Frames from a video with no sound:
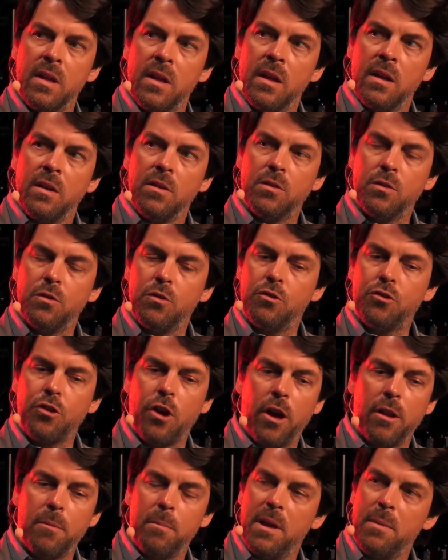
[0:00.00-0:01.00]
So
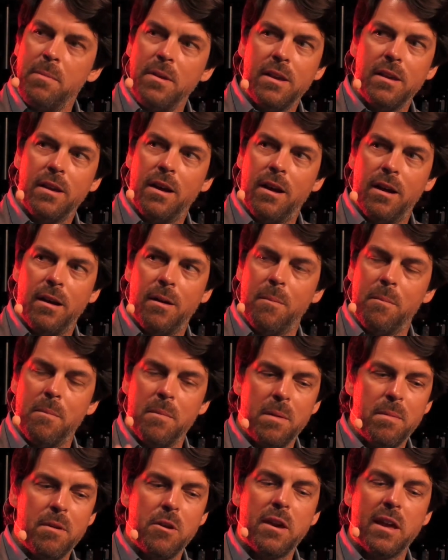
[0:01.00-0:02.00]
John, maybe
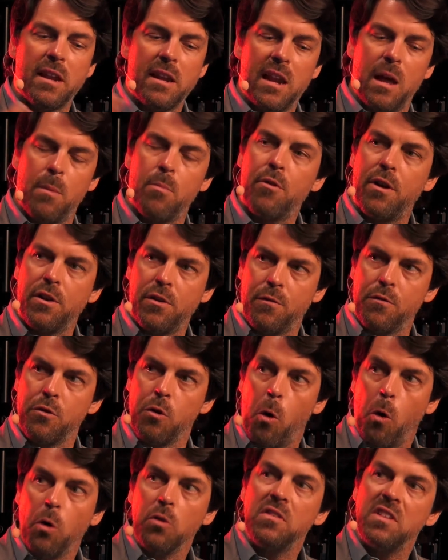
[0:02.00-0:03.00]
you can elaborate on your
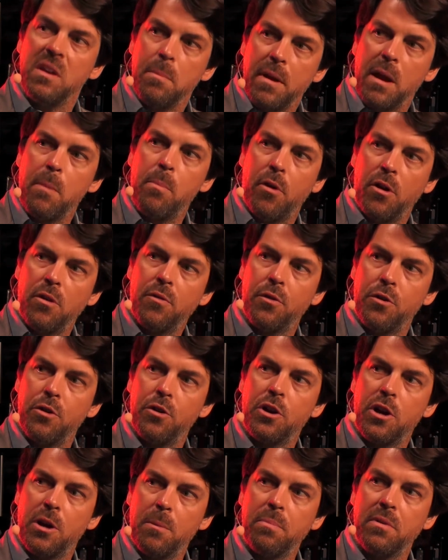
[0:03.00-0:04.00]
own tipping point for your
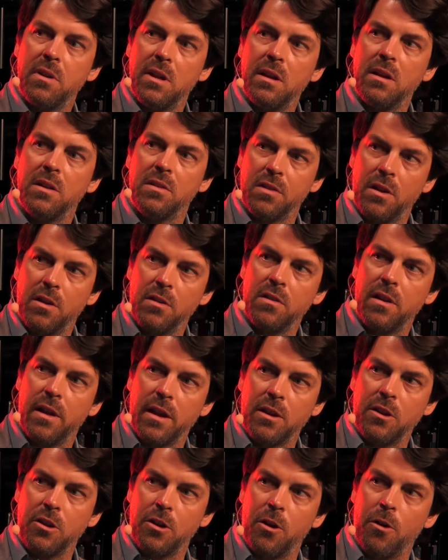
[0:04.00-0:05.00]
company. It sounds
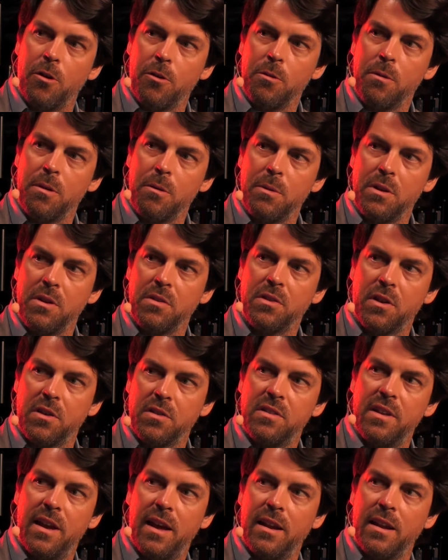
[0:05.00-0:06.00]
like we discussed
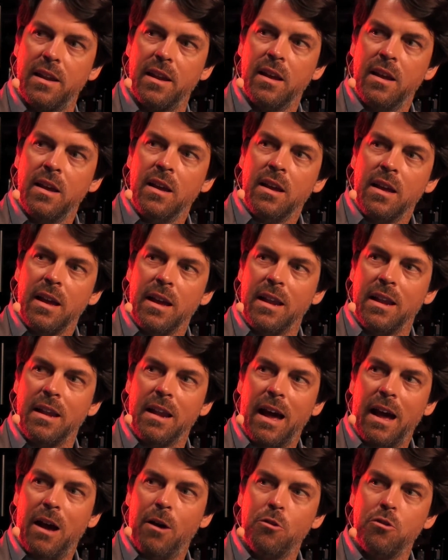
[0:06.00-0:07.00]
that, and
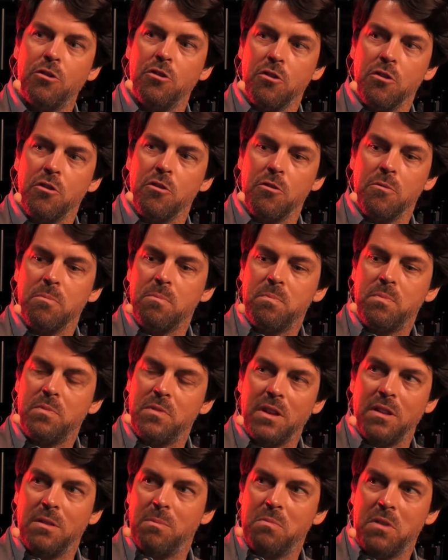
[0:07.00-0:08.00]
how did you
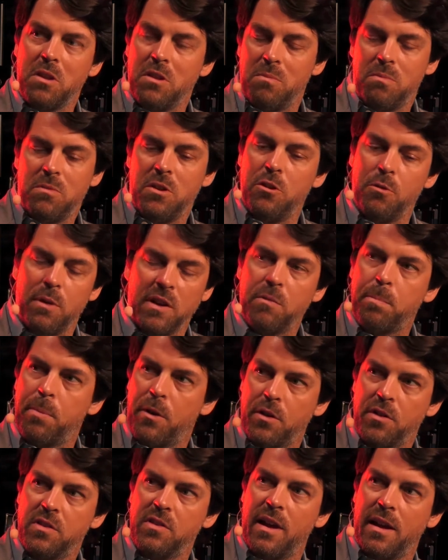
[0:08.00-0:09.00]

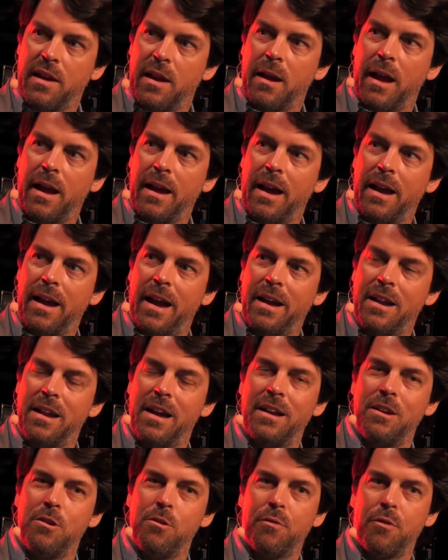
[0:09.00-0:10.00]
experience that? I
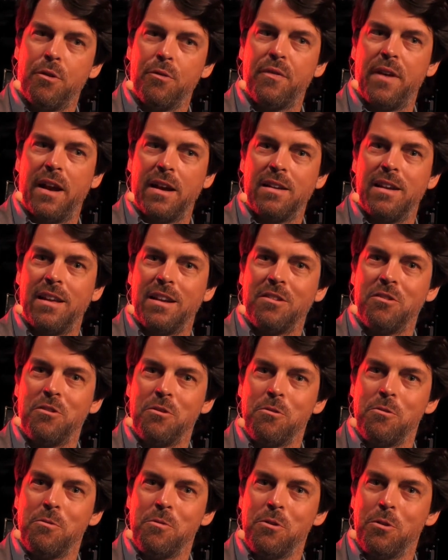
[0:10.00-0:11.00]
know for a fact like
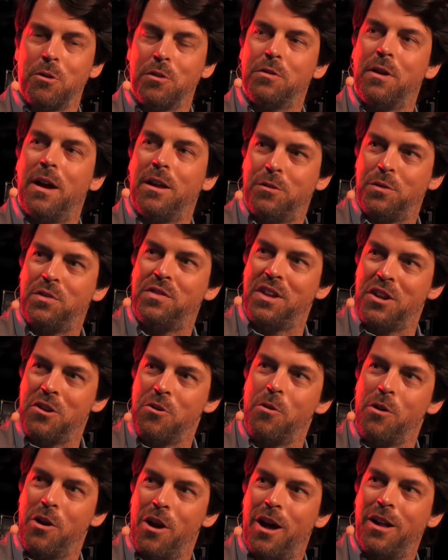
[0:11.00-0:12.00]
you also had to say
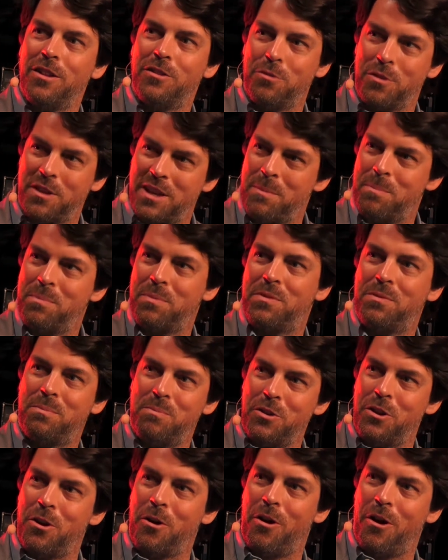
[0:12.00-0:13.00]
no a lot to keep
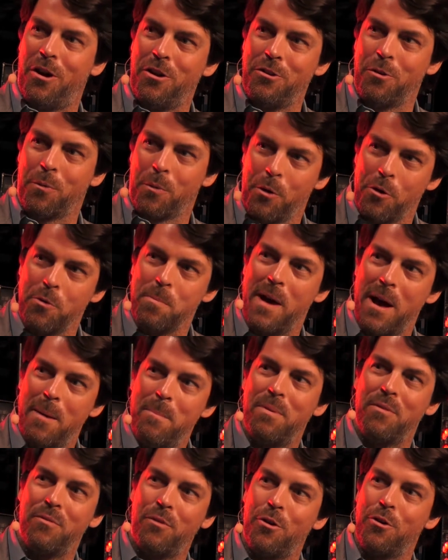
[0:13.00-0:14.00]
on your roadmap
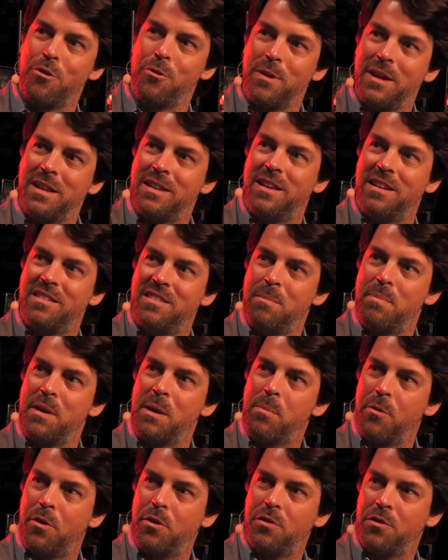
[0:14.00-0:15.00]
before you hit that tipping point.